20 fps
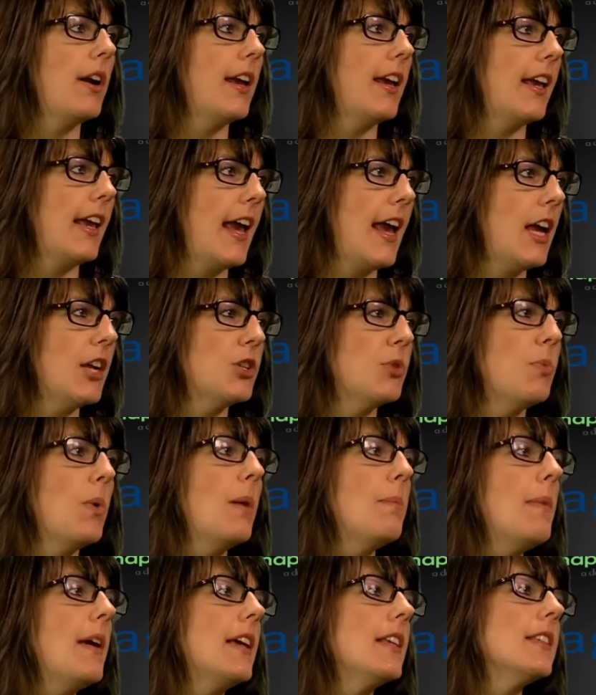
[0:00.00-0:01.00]
to engage and
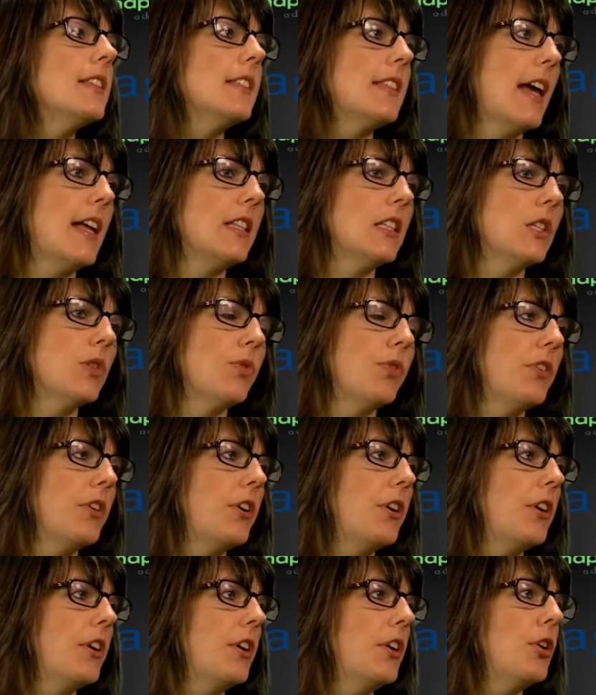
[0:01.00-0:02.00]
what makes sense
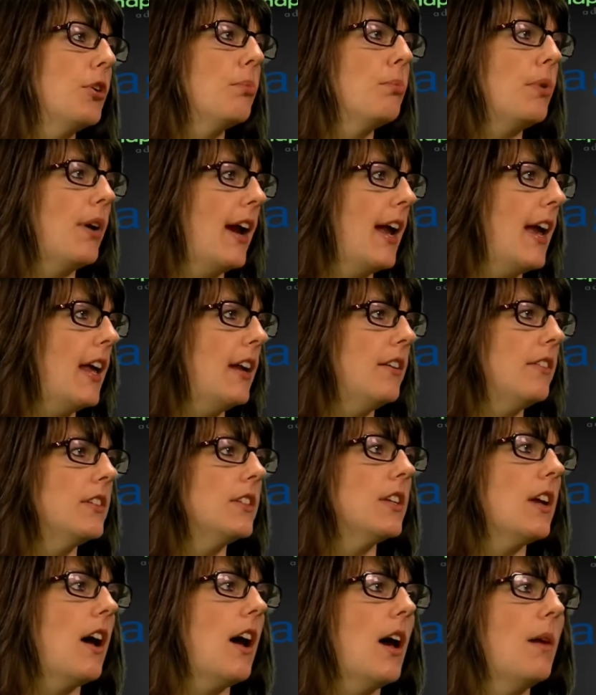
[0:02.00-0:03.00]
for your brand
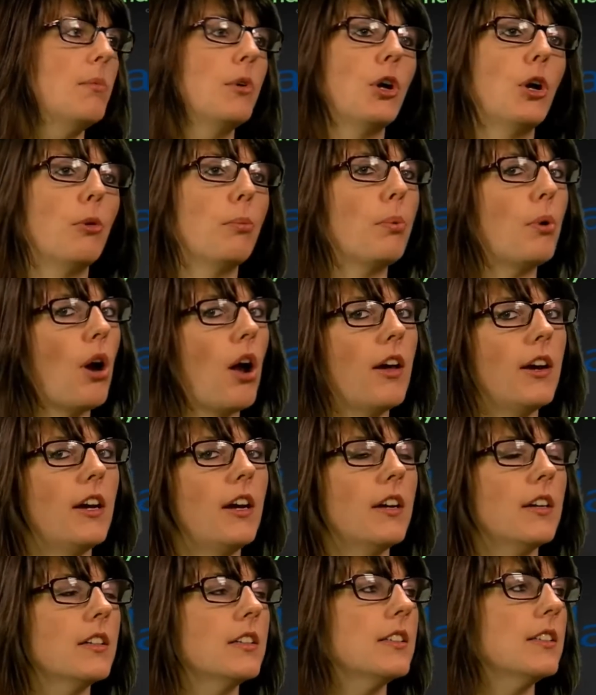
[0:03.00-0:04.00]
or your
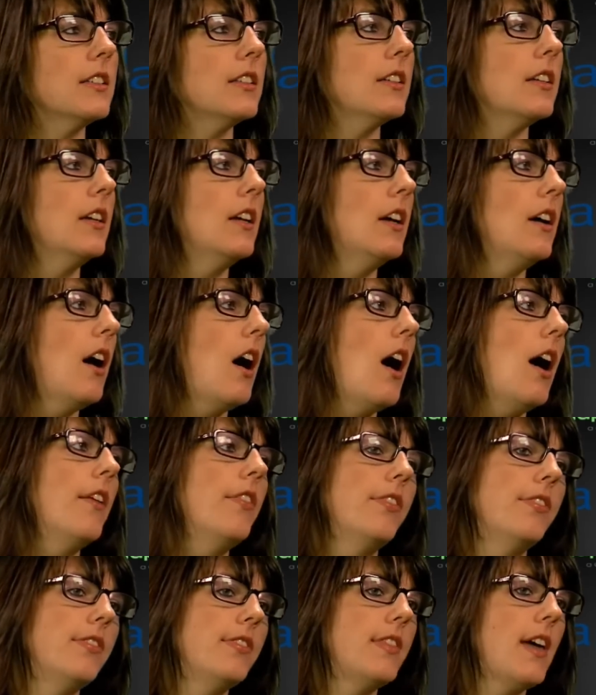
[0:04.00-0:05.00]
product on
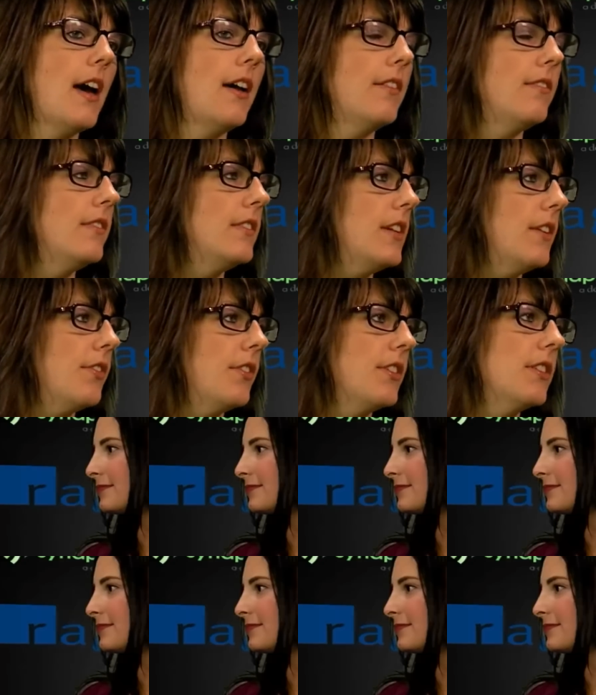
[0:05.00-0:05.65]
that different